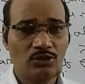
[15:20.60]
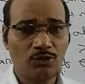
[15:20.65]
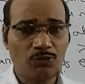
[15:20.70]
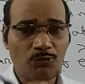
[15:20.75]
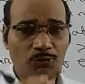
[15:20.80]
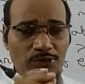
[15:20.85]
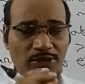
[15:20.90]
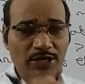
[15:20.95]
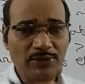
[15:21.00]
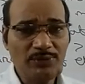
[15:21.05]

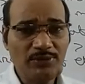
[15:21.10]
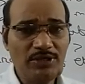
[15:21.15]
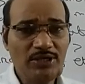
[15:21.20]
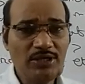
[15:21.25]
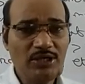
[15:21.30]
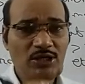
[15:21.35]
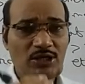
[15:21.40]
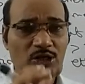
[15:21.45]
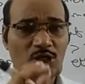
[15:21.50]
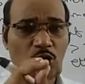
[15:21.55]
we have
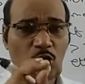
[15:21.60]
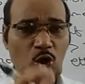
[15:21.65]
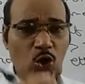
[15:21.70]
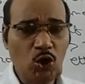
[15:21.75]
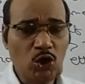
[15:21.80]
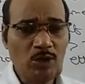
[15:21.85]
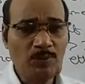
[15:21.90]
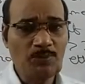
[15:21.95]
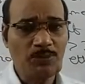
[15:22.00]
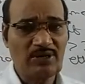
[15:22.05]
the
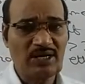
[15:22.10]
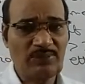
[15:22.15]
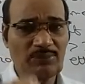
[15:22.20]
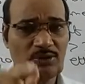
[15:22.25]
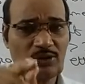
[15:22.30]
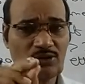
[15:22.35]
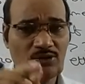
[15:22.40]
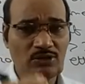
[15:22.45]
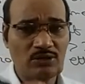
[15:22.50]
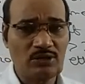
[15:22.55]
lone pair of
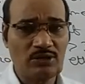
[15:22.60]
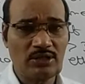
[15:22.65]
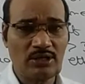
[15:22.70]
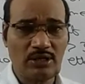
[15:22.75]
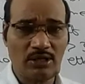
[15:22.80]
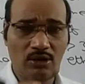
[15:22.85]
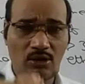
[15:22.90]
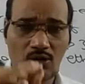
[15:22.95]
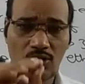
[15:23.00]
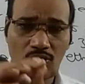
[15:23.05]

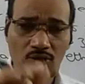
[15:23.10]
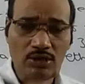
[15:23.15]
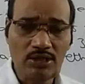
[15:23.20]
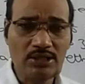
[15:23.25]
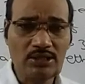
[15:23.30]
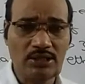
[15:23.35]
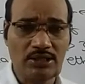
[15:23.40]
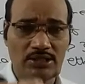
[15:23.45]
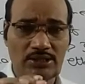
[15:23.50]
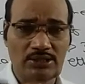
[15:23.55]
electron
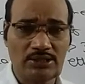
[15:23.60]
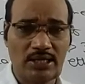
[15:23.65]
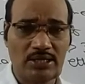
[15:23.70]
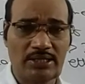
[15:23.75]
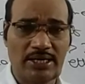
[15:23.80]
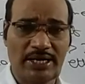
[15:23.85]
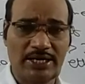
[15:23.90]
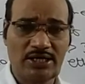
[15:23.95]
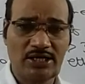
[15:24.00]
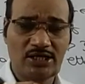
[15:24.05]
only in the
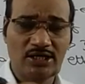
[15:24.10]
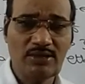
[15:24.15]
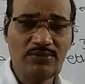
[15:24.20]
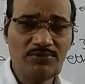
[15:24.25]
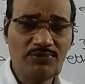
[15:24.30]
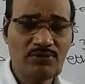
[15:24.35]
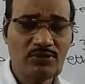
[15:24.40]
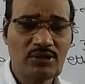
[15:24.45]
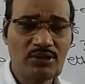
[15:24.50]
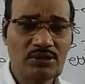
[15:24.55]
net
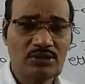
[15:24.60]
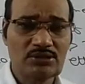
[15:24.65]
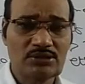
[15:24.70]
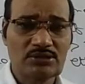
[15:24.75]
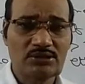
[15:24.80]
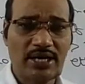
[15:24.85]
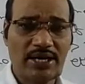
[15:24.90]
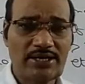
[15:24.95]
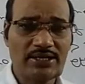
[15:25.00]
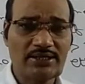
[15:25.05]
atom
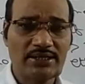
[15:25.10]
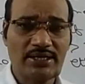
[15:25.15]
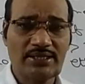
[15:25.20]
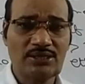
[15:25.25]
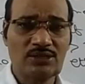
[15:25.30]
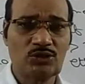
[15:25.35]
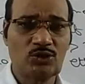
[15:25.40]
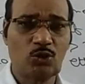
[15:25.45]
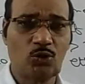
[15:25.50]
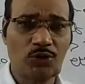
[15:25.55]
that
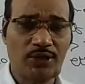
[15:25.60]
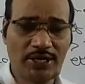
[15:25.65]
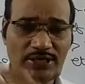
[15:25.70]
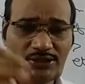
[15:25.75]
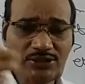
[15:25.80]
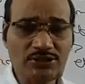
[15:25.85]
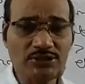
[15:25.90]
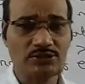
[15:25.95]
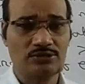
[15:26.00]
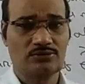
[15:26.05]
can
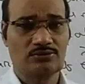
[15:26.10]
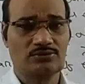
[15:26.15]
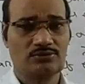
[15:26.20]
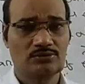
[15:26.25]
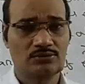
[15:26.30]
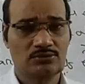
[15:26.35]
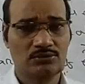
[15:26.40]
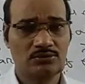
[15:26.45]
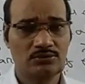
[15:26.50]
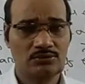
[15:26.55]
donate
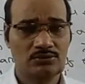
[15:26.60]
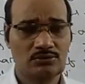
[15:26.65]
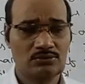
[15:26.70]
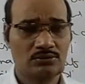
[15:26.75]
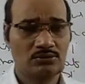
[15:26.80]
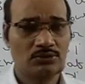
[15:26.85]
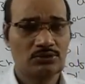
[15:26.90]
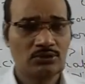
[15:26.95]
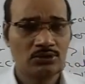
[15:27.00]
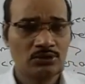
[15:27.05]

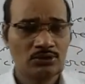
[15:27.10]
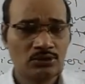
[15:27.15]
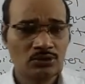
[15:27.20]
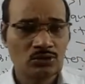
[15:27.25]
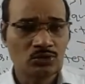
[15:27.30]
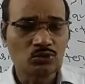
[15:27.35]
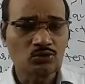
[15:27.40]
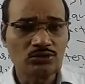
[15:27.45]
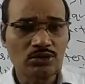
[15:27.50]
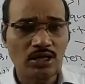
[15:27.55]

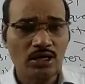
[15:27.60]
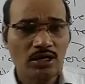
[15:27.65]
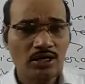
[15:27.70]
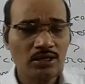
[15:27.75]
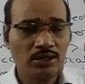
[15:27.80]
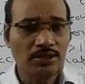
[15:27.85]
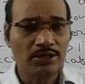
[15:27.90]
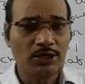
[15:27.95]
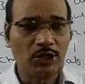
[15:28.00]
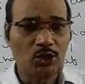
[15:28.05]
to
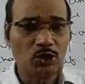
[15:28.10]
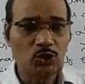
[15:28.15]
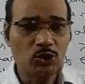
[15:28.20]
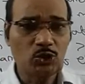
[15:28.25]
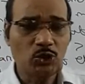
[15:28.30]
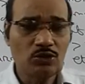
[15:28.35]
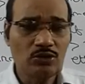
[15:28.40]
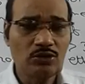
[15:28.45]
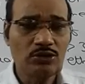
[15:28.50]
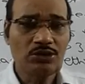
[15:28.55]
the
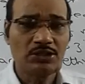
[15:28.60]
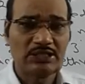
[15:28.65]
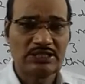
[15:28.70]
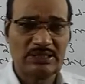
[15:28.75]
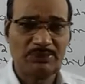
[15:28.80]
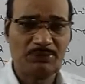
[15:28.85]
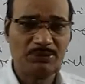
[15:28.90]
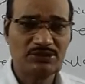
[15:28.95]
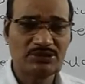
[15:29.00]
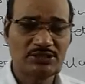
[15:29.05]
electron
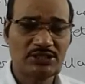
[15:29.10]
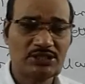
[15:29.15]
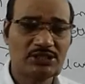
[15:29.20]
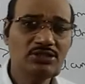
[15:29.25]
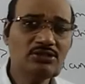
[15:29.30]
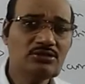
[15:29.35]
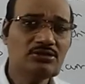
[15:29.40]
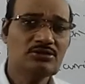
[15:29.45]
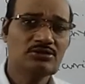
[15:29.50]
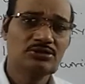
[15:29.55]
deficient
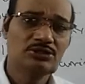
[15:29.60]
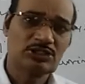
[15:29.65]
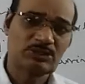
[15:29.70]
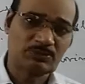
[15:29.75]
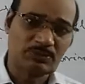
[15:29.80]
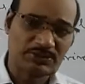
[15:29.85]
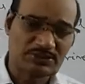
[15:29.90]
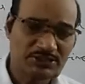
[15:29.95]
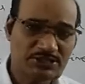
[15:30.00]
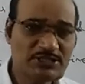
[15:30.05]

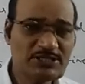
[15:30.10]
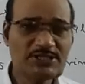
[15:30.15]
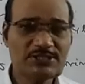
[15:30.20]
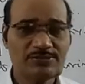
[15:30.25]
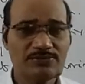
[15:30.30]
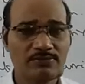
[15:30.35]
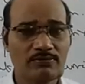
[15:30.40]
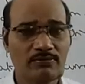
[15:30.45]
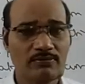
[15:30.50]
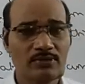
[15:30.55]
species,
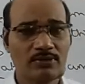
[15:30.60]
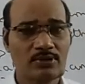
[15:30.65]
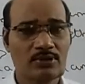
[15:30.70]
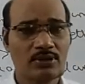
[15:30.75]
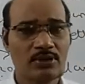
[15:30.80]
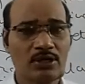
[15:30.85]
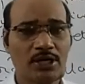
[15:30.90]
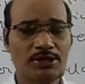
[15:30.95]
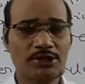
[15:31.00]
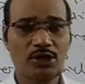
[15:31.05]

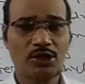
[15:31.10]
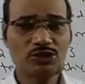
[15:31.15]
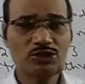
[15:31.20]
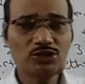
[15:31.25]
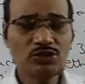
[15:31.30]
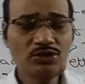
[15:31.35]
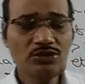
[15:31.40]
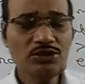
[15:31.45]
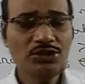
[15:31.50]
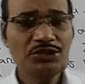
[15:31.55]
and
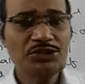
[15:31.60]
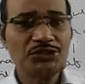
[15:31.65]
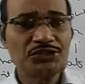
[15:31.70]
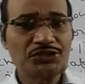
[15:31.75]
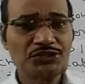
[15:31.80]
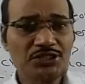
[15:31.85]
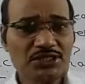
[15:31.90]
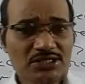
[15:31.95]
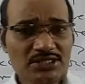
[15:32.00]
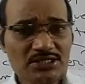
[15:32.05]
also
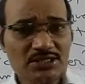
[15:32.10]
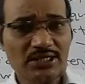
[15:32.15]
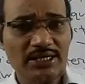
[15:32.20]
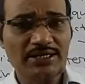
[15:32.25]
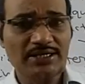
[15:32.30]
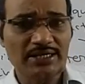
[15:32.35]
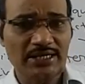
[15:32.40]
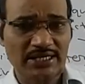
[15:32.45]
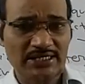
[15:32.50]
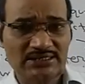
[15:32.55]
this
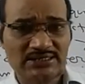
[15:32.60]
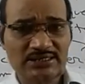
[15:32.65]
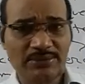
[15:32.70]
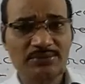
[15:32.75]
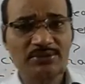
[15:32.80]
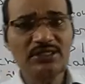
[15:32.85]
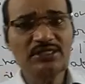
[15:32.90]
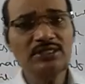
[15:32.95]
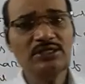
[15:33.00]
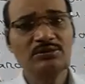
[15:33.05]
can
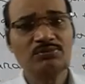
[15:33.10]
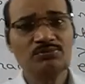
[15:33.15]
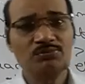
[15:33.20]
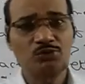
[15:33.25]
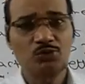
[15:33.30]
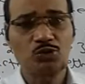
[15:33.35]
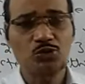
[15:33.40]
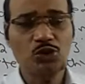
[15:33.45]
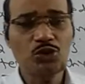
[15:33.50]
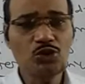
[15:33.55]
accept the
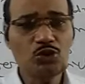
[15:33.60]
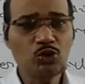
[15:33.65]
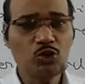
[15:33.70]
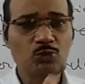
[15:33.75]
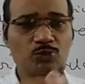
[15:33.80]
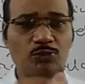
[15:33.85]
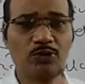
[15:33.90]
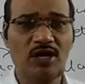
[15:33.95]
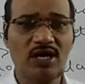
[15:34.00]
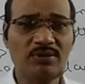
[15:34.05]
proton
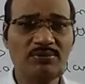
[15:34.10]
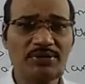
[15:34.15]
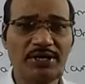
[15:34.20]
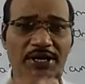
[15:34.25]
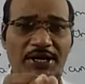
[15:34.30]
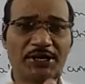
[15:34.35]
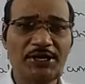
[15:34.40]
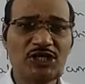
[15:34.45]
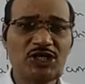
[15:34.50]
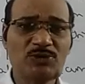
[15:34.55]
to form
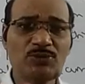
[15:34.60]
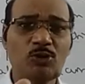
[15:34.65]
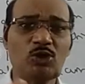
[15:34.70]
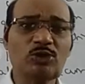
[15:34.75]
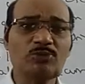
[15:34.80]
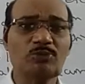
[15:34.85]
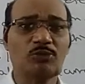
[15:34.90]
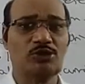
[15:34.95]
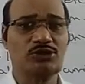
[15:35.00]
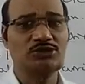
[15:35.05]

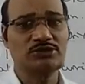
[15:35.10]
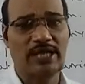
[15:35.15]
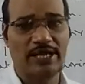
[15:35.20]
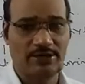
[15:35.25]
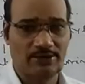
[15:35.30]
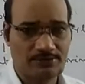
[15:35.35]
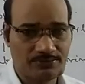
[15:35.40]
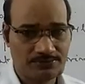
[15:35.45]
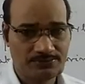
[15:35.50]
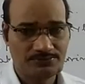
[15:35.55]
NH4 plus ion.